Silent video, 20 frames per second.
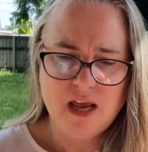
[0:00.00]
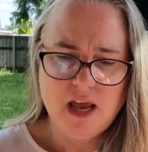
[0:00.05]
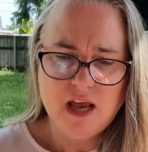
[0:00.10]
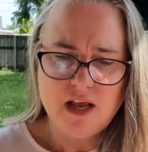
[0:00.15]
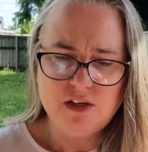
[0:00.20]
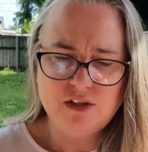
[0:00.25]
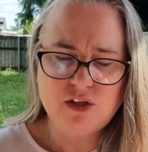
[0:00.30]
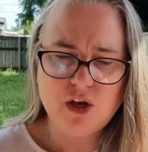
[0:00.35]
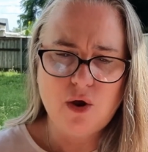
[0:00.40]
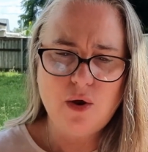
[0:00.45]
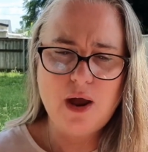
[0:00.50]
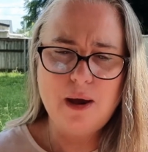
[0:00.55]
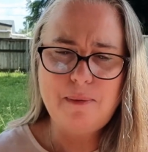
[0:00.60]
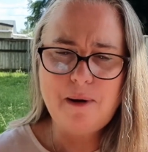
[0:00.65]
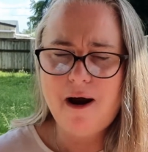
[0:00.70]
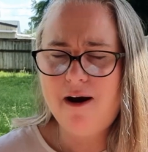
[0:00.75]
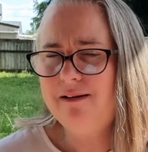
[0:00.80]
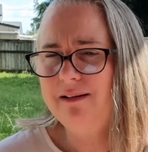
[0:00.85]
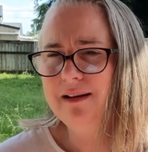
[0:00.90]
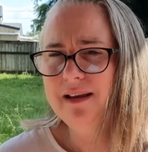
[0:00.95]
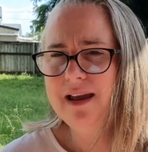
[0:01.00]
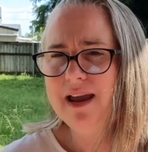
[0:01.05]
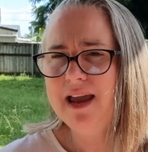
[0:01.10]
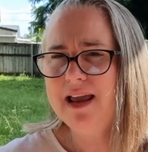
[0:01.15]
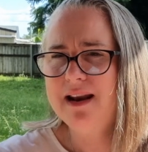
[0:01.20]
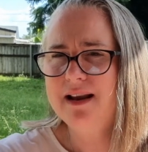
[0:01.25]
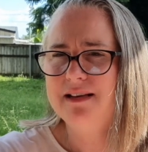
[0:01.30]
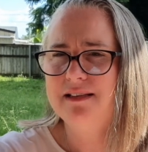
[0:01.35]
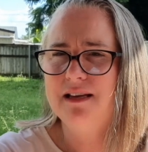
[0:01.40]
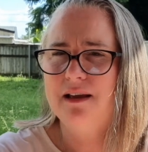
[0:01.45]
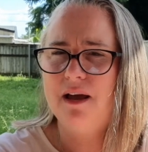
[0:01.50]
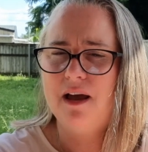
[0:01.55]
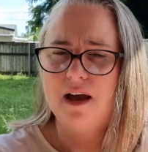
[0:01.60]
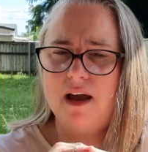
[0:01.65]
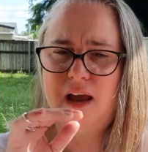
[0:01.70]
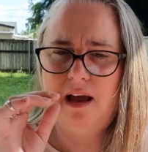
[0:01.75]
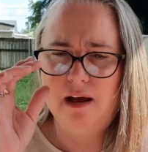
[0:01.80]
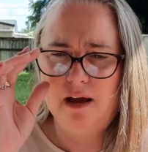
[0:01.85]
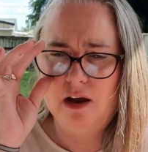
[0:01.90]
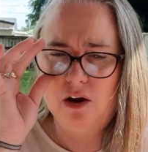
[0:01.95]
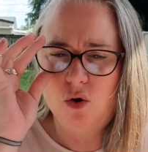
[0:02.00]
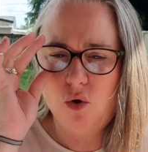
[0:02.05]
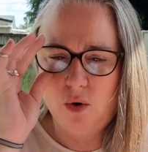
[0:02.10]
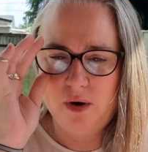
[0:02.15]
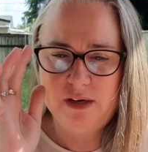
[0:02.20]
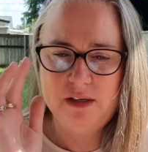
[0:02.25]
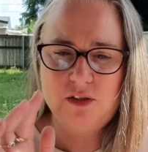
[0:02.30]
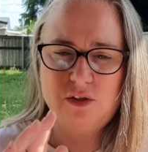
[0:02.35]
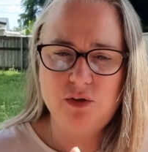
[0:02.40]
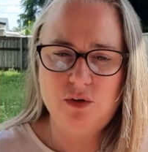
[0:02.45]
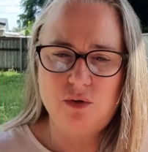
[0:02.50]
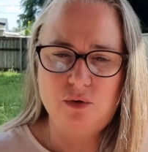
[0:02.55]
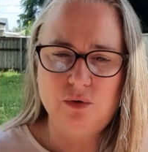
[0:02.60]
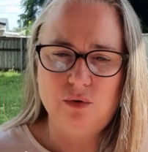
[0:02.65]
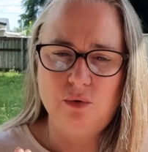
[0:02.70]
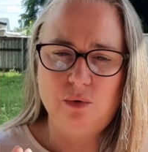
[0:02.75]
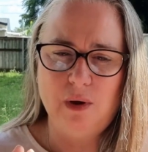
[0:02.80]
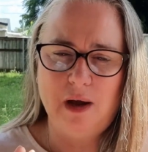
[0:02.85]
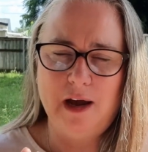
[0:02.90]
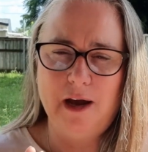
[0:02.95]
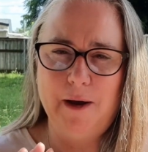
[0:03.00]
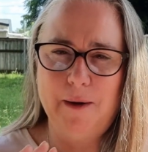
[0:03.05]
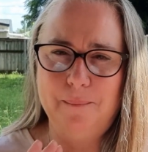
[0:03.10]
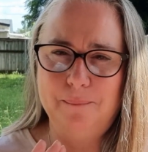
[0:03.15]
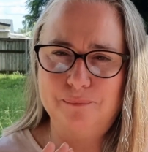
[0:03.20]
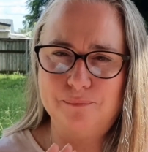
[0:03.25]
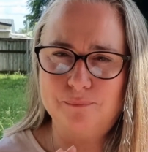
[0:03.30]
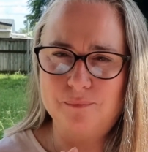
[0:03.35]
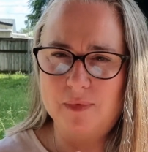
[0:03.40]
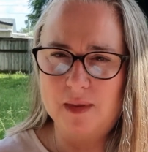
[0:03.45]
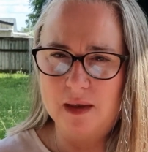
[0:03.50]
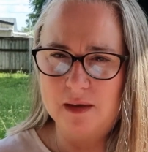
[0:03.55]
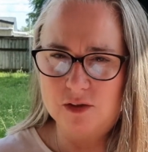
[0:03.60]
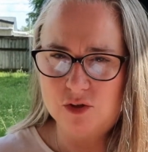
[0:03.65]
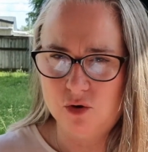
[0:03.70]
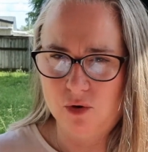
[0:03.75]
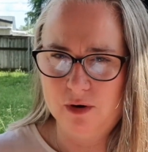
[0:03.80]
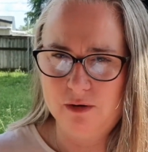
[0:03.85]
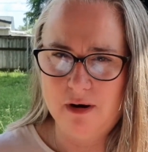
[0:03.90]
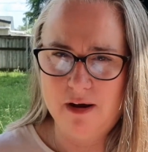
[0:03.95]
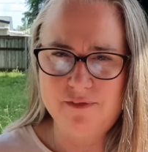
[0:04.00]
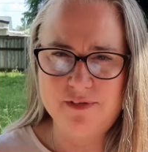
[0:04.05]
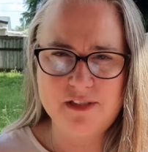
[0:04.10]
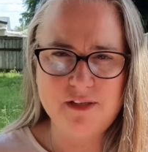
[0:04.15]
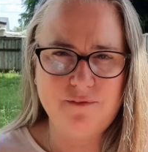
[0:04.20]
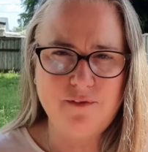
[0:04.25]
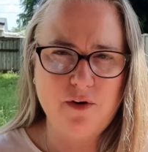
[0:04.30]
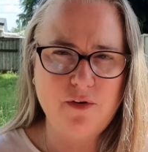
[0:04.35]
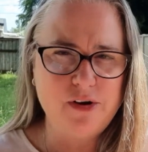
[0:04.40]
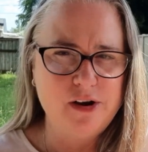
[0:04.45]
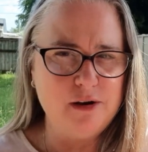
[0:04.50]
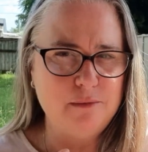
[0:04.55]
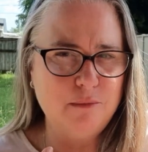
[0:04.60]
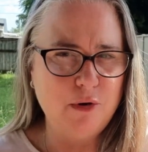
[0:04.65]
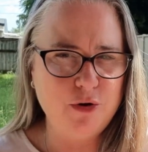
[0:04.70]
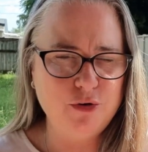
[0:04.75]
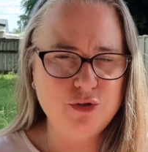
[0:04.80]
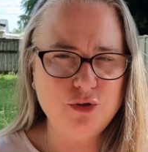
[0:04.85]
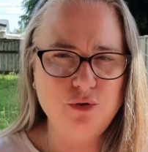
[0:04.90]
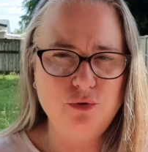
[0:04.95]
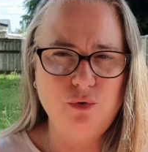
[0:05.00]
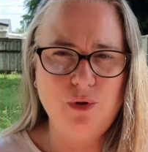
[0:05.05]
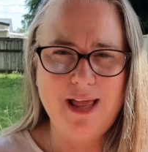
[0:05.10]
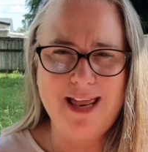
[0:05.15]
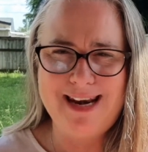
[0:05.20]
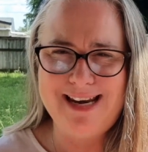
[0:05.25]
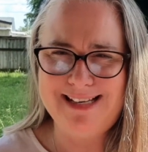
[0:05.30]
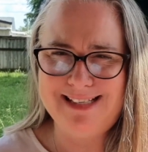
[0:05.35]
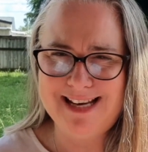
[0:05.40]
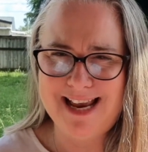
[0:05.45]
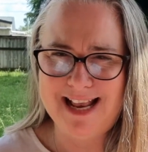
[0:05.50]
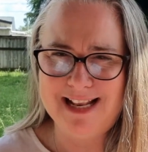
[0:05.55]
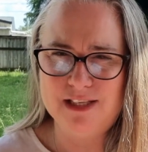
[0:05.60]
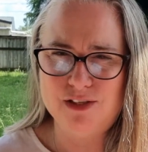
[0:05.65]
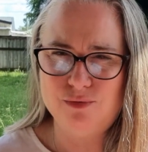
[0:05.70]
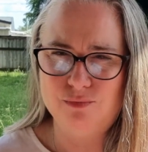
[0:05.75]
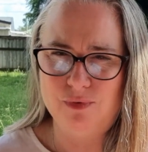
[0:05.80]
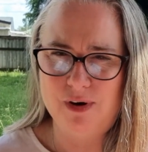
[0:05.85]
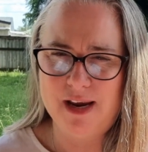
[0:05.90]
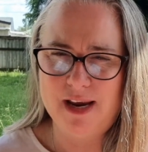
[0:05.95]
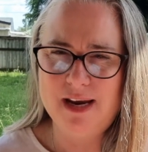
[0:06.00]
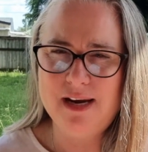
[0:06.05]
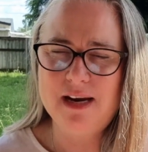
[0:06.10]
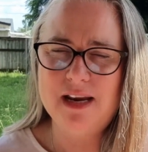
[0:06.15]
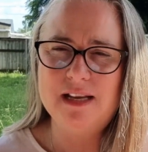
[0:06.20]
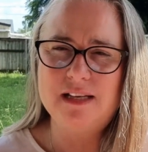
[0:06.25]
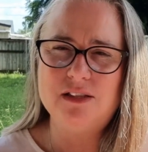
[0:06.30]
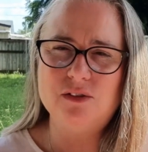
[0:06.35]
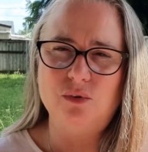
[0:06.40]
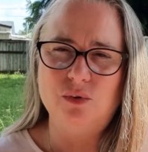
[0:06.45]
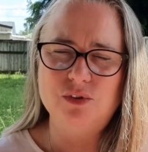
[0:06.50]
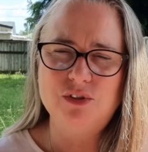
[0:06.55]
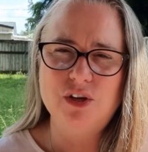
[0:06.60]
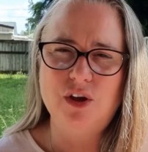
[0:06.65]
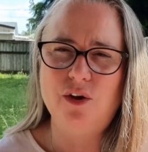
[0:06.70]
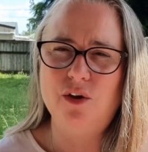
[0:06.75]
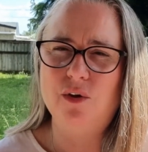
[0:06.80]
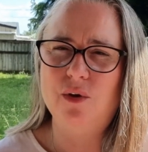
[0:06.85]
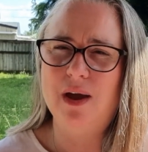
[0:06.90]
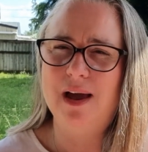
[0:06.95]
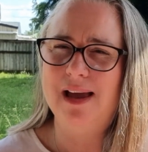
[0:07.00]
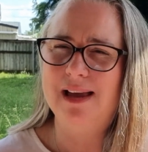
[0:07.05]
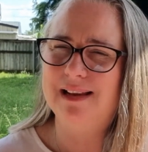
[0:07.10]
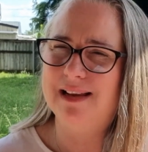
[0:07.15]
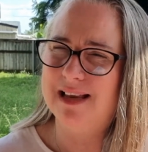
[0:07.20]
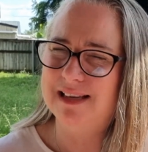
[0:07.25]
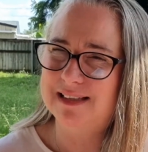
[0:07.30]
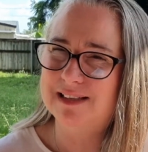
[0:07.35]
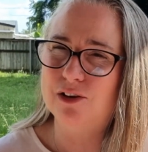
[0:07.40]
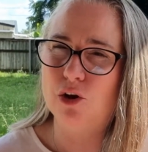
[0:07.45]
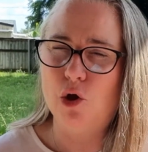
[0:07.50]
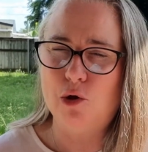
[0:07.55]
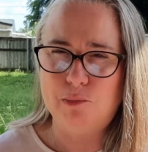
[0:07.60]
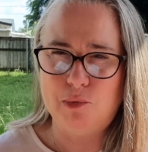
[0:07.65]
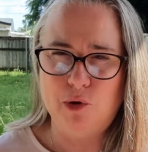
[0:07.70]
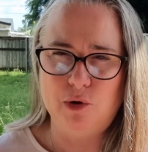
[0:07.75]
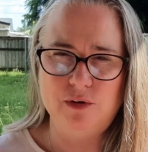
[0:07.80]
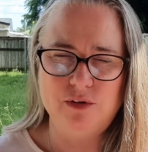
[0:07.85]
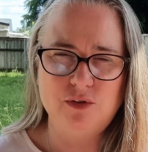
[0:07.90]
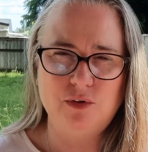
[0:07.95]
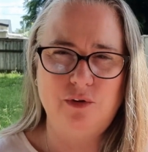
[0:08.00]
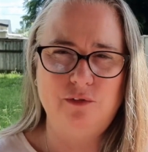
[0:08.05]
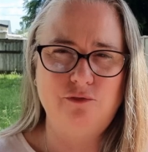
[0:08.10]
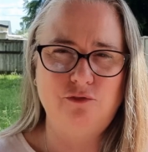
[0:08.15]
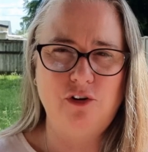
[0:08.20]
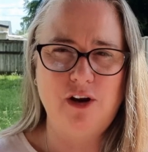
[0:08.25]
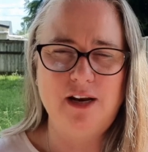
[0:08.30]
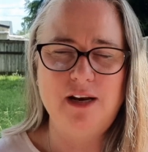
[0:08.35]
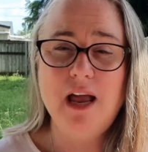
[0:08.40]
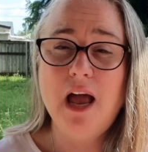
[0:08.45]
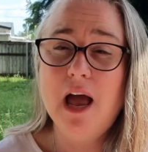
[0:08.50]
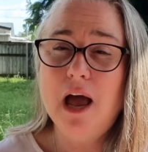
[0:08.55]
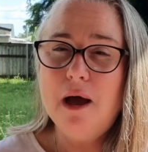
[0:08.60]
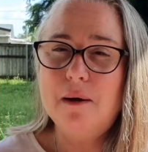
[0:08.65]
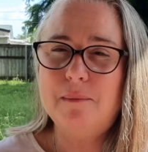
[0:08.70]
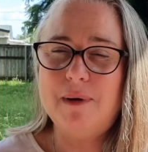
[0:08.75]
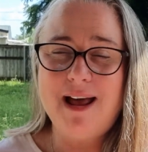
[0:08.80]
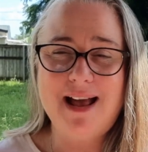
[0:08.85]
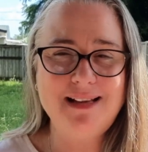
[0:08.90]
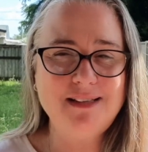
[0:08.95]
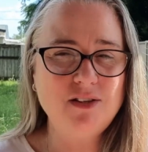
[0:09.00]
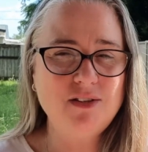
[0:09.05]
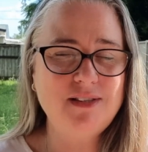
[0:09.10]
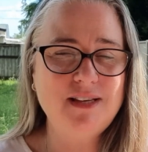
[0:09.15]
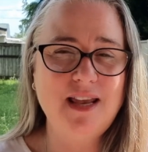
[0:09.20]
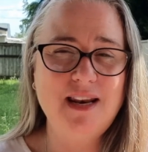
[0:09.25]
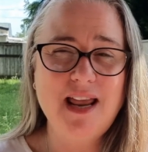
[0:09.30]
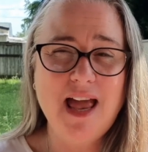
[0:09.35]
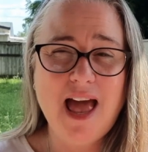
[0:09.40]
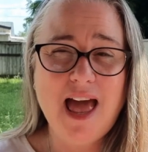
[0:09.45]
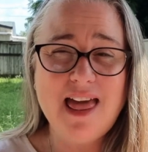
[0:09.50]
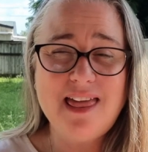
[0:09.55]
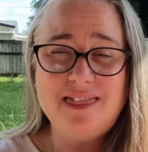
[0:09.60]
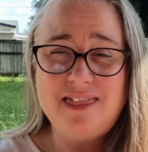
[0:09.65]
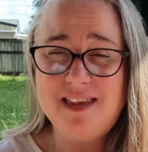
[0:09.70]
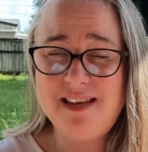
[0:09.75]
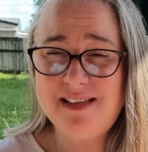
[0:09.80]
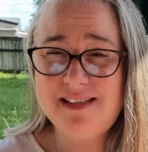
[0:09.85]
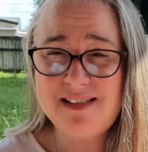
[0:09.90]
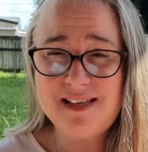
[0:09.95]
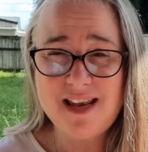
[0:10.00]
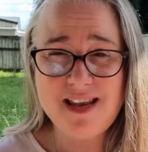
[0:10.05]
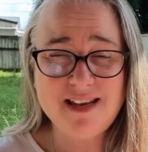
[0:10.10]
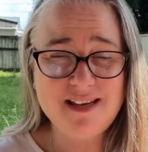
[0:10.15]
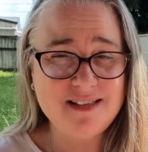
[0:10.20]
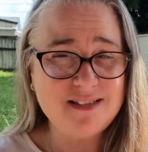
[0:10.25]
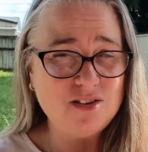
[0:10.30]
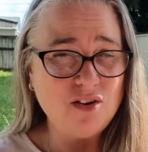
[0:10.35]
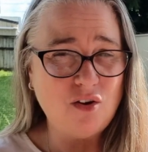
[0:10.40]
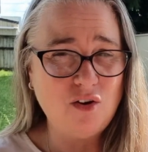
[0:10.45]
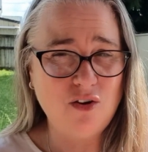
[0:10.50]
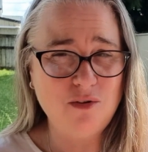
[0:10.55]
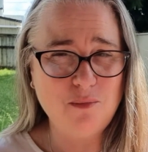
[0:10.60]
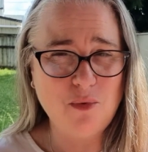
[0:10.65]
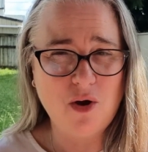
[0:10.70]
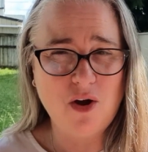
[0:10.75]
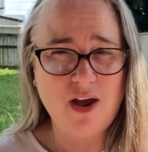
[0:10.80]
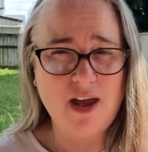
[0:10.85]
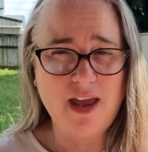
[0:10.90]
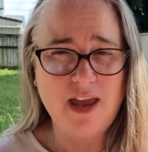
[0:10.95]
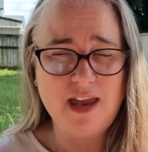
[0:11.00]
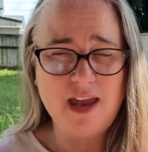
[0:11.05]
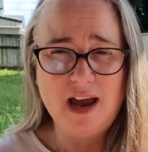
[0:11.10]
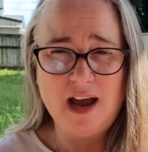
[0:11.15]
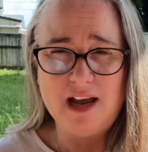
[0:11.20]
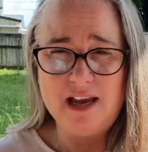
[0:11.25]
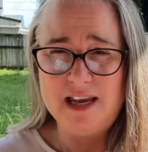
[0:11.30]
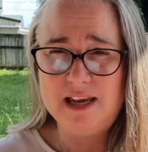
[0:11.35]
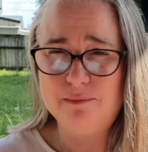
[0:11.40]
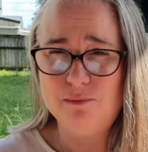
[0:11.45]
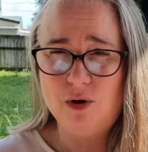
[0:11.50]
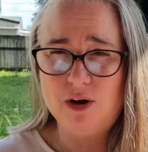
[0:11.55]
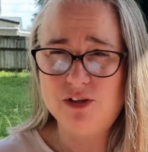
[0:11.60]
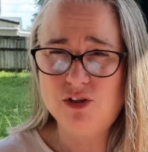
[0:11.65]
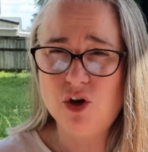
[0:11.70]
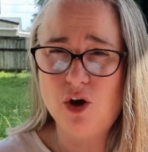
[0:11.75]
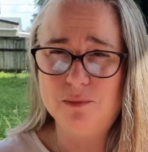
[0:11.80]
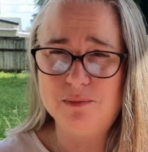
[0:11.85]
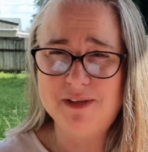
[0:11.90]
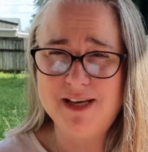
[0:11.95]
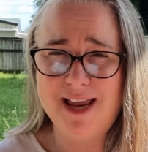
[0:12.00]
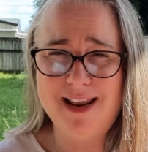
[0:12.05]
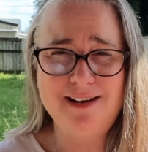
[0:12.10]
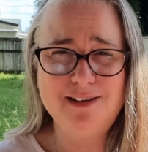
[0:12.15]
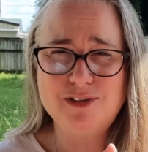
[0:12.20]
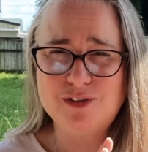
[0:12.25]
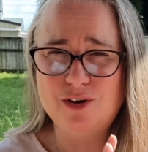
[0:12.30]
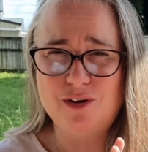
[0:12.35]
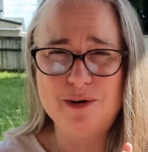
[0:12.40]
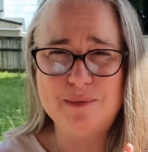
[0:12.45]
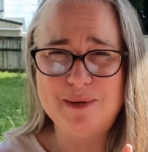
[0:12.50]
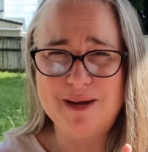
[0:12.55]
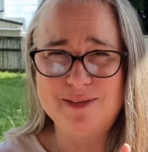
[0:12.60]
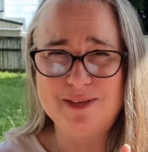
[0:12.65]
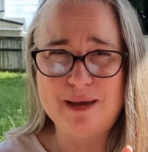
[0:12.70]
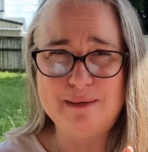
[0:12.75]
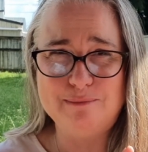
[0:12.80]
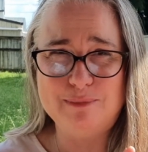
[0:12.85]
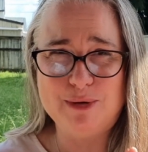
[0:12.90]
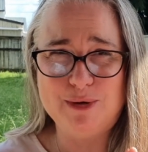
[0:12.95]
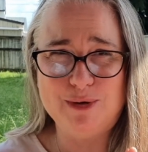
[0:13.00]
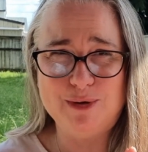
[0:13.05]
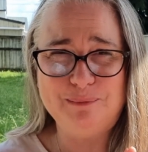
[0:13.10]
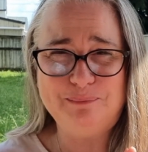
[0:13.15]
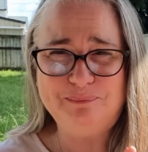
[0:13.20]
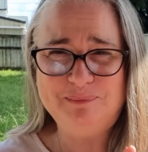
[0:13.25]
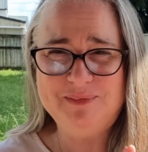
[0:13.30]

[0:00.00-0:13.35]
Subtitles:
So apparently it is according to Storygraph, it's a very emotional and intense read. It's also a slow burn sort of read. But as I said, this is on my in my top 10. Sorry about that bird.